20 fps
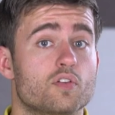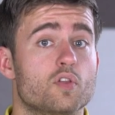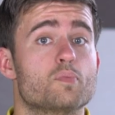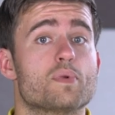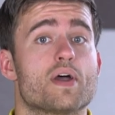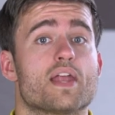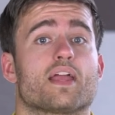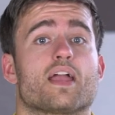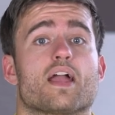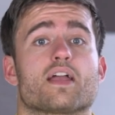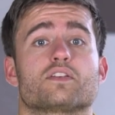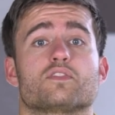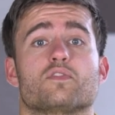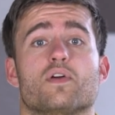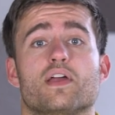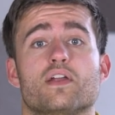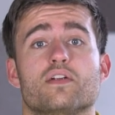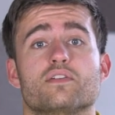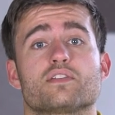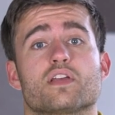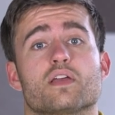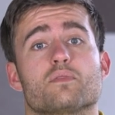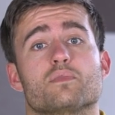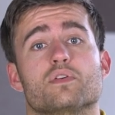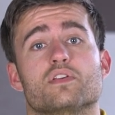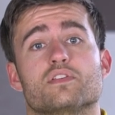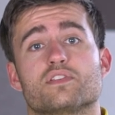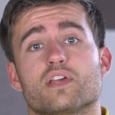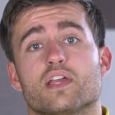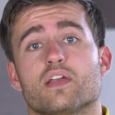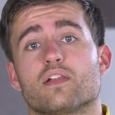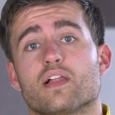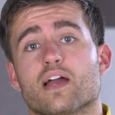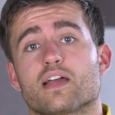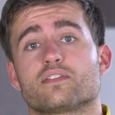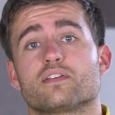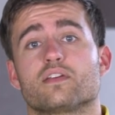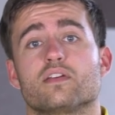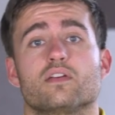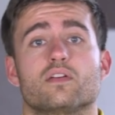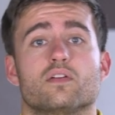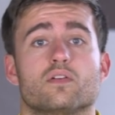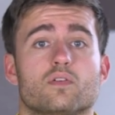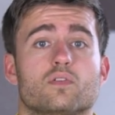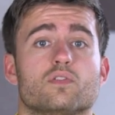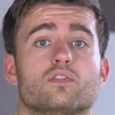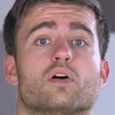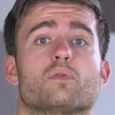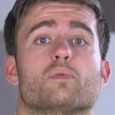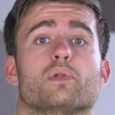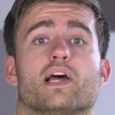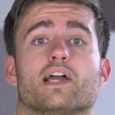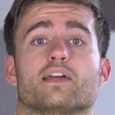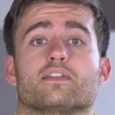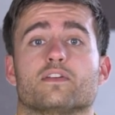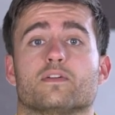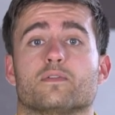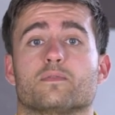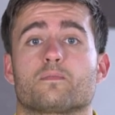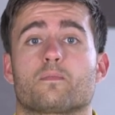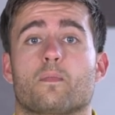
Pneumatic actuators can be single-acting or double-acting.